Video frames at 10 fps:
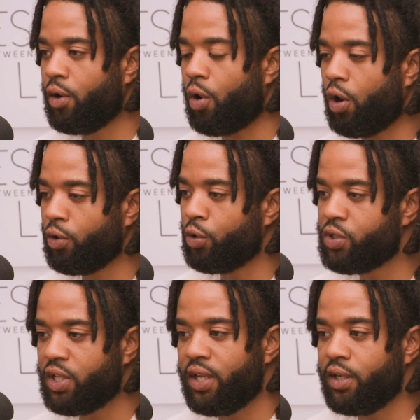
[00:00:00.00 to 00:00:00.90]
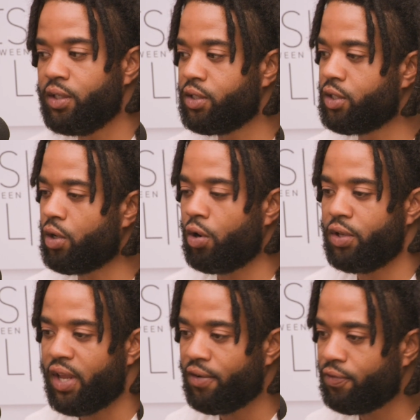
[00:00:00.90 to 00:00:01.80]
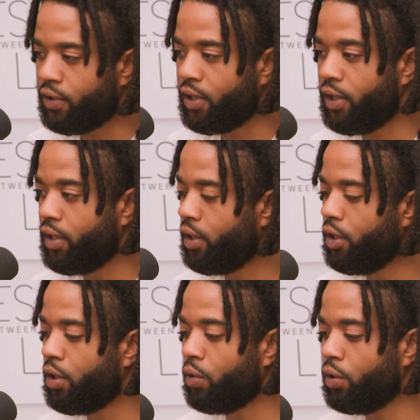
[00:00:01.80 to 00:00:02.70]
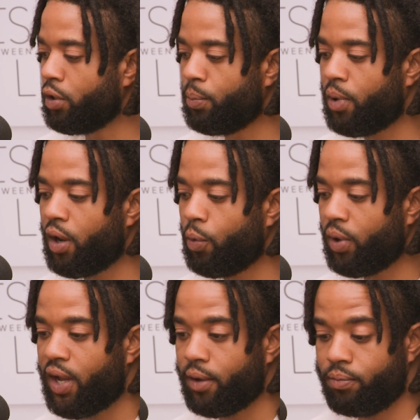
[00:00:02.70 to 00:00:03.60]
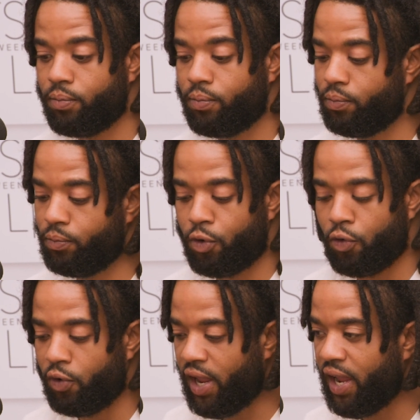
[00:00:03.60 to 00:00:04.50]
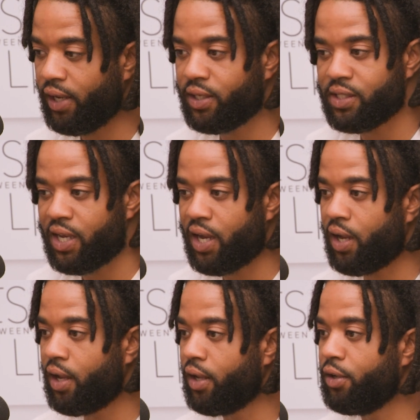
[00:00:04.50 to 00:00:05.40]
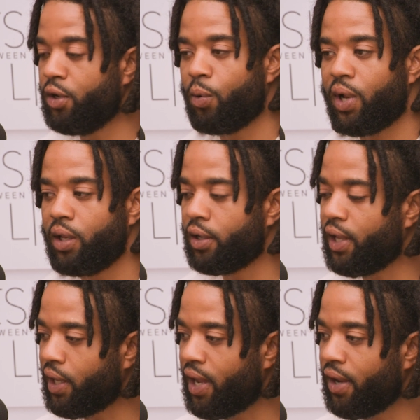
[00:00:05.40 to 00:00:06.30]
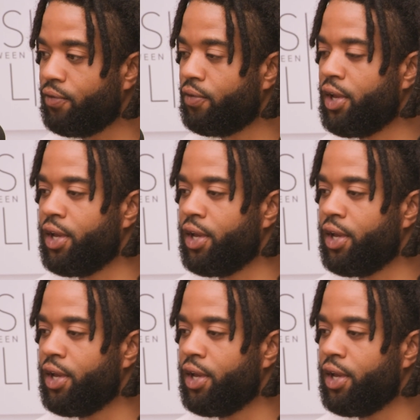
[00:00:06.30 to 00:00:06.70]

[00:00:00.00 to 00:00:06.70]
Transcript: All those things are definitely, looked upon when I create, design, when I look at life.